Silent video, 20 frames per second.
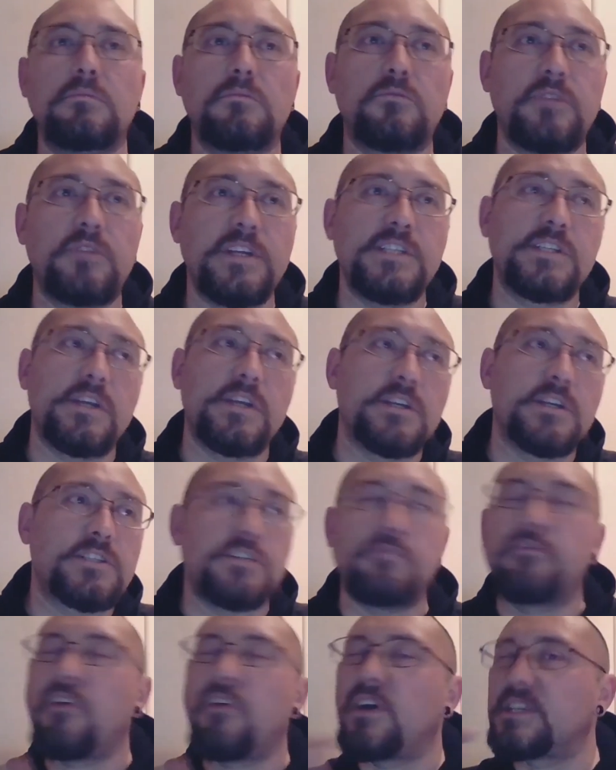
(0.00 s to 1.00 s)

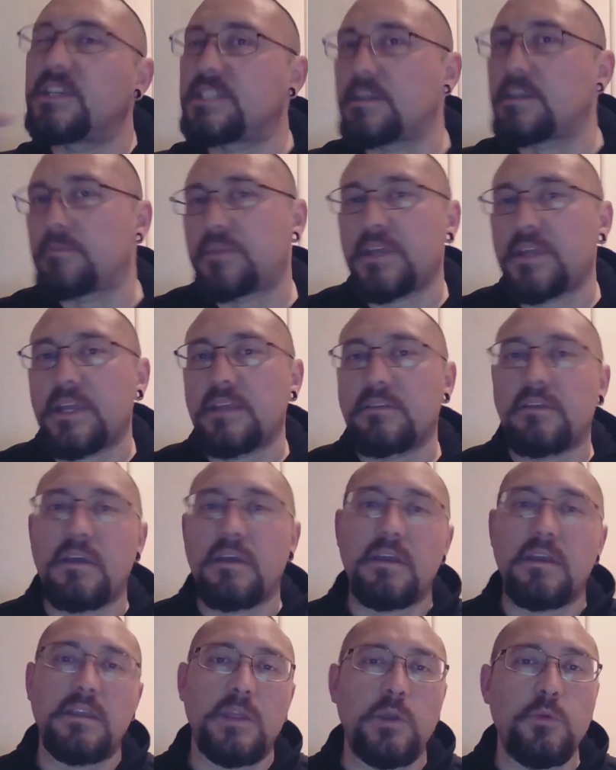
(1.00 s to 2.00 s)
research, you find something
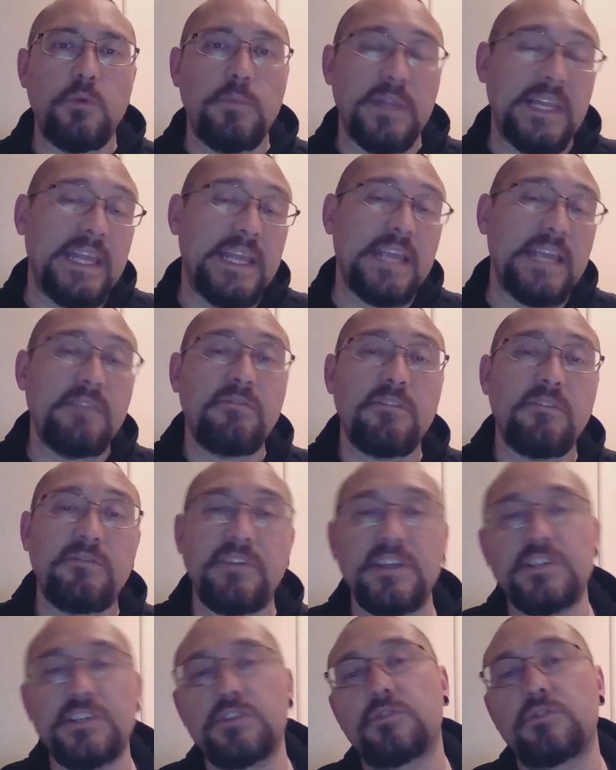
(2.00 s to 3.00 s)
that you believe
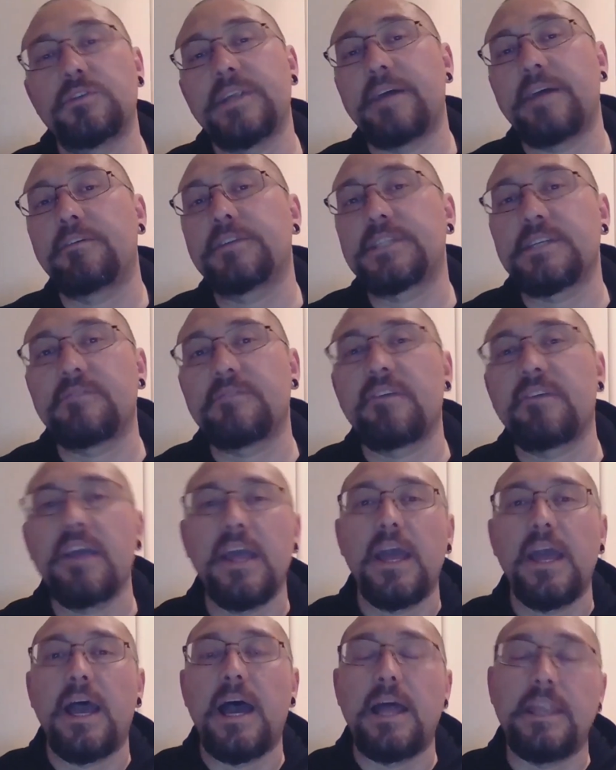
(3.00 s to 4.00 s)
fits your narrative,
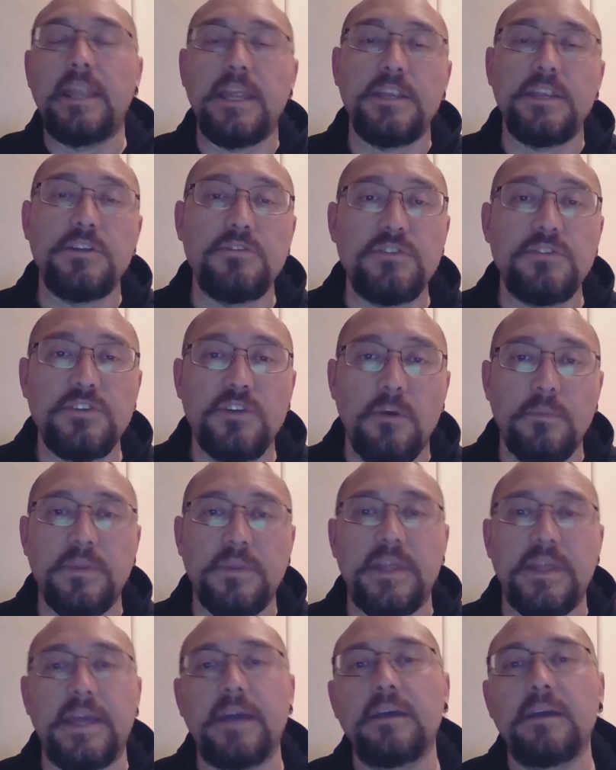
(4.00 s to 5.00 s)
and then you stop
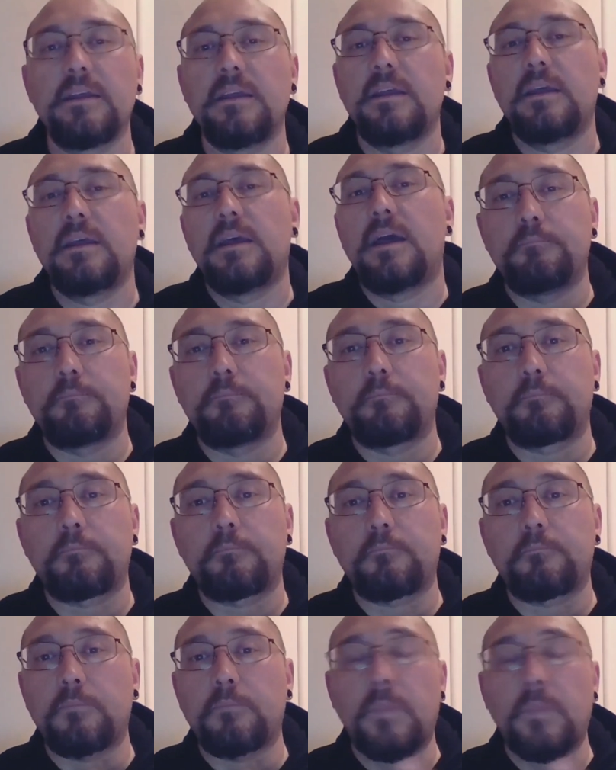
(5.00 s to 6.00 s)
there.
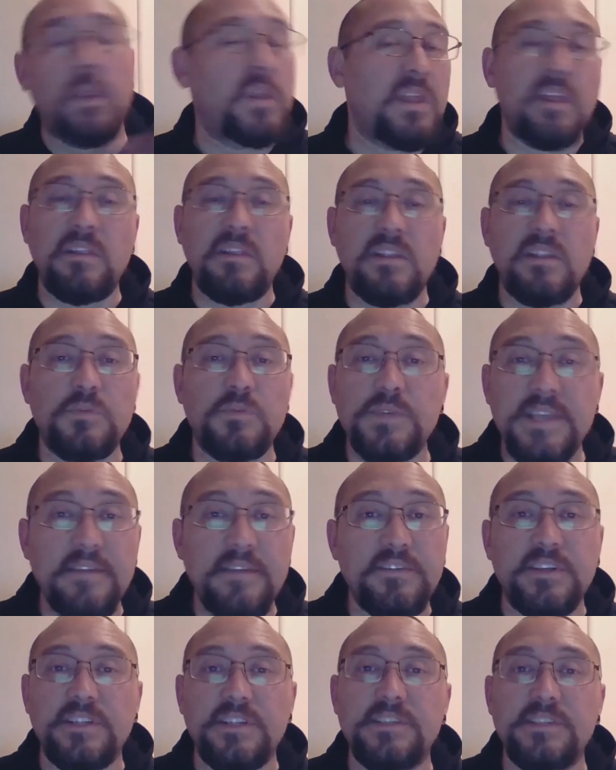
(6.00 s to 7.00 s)
This was
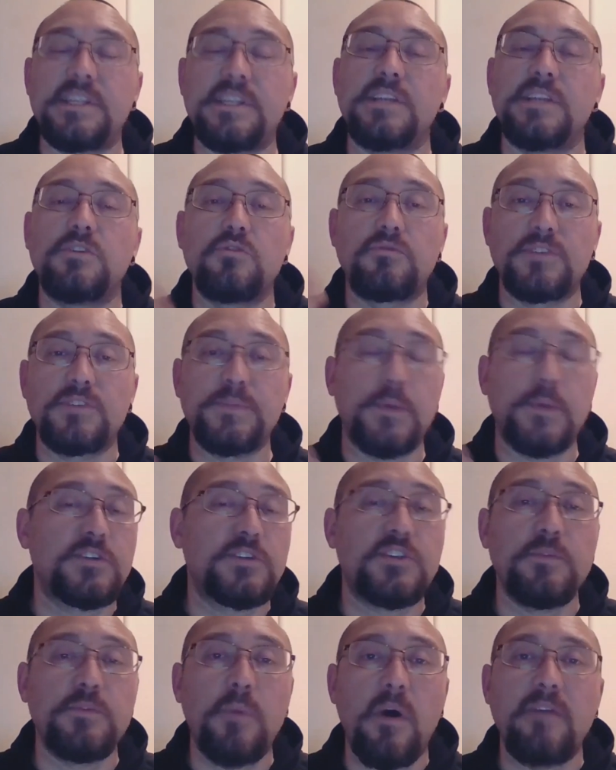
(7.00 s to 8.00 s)
evidenced in your
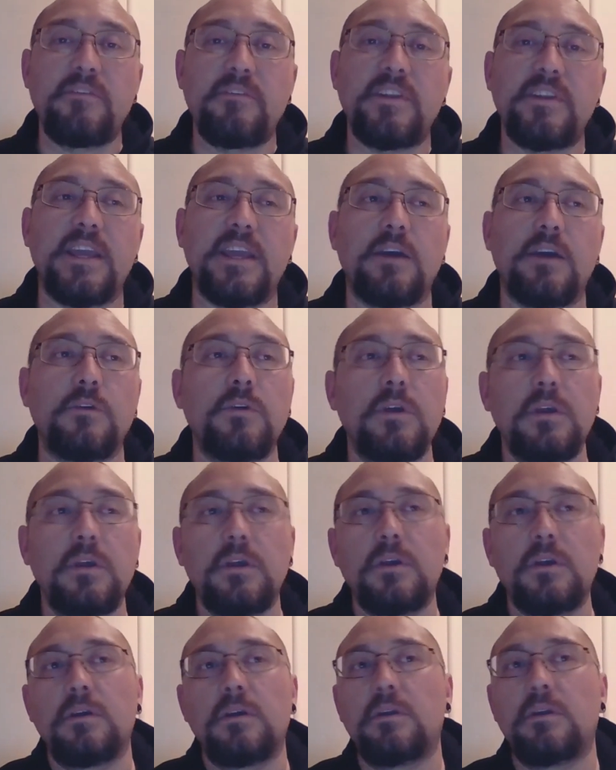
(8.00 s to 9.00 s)
response to my video,
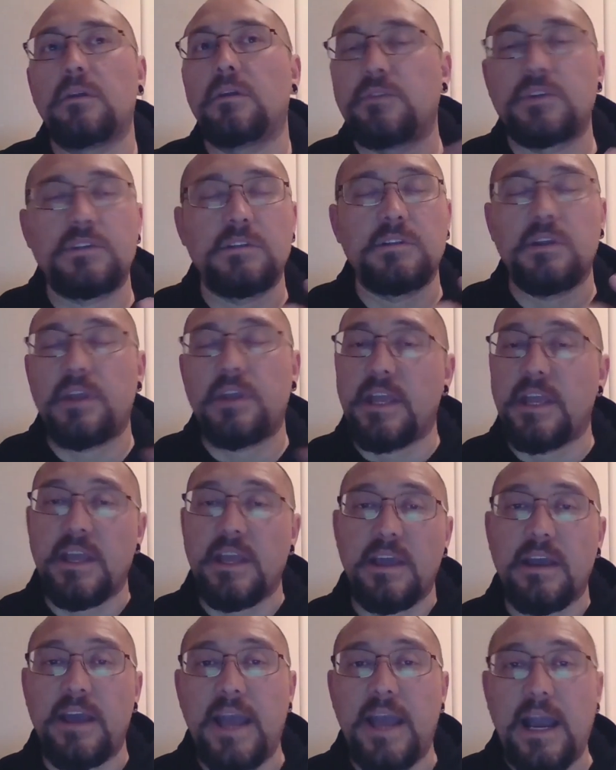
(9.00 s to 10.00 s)
just looking
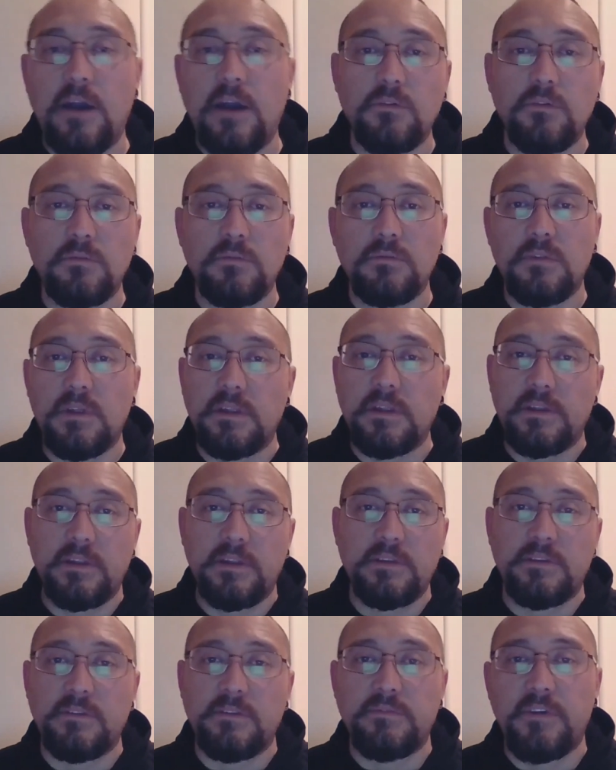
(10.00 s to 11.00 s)
at how
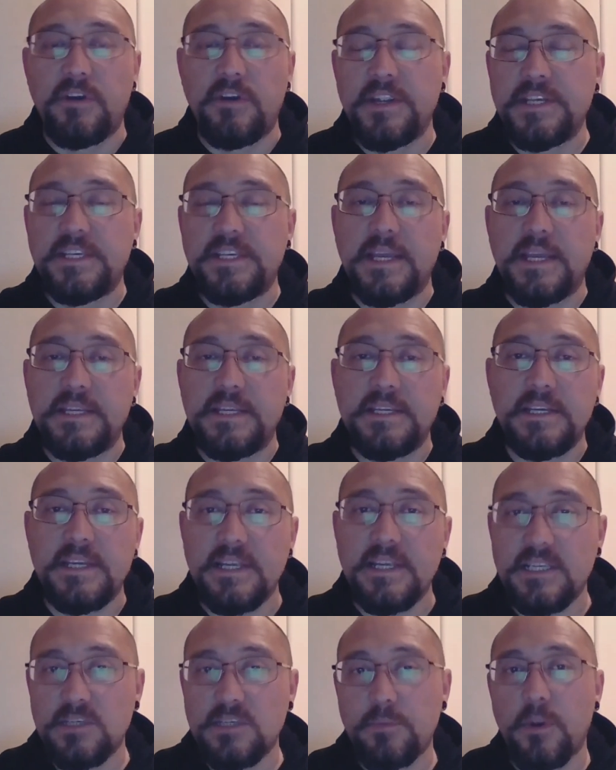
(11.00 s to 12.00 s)
the very dated
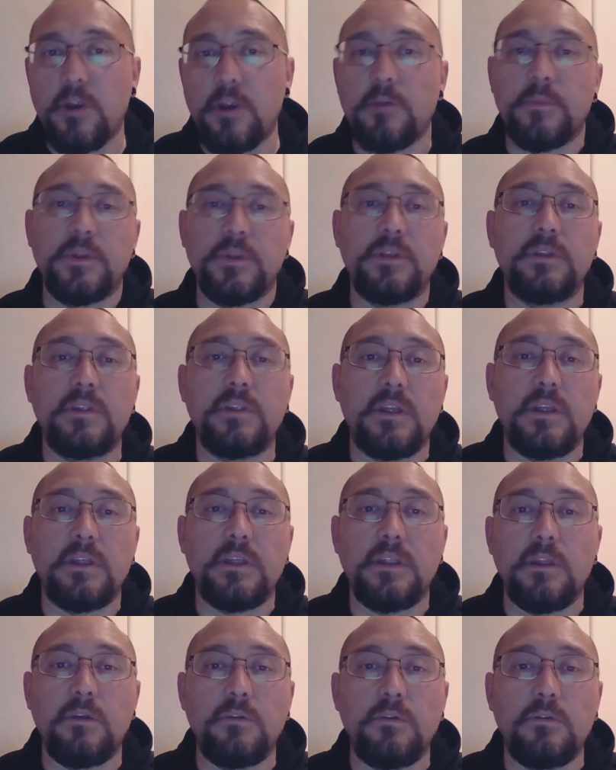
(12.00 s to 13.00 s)
experiment
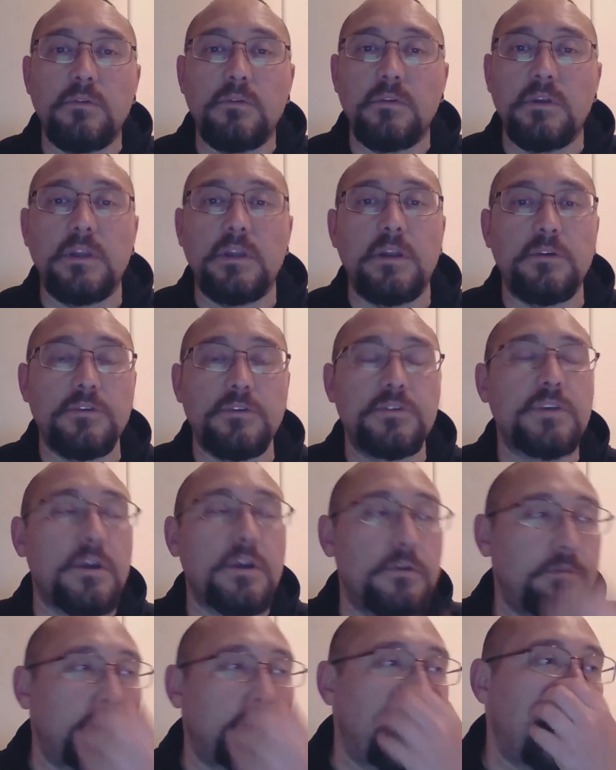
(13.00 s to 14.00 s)
that you
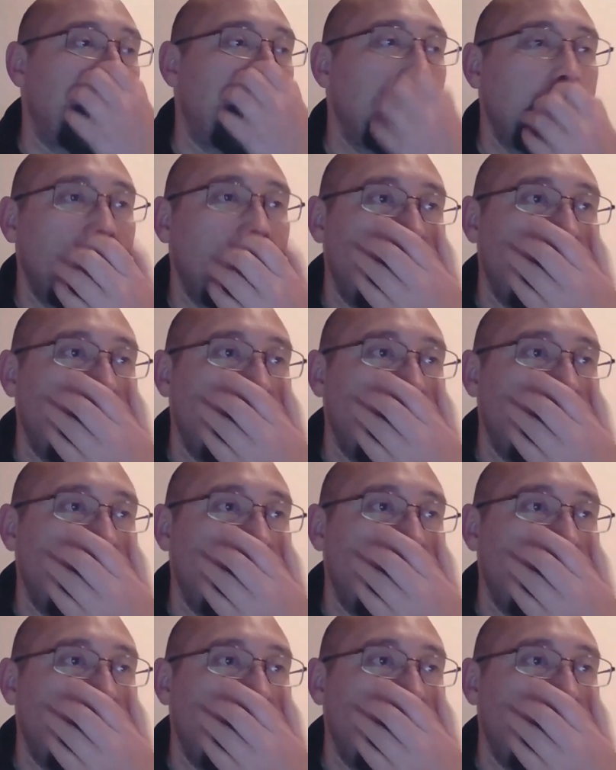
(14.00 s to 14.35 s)
showed there.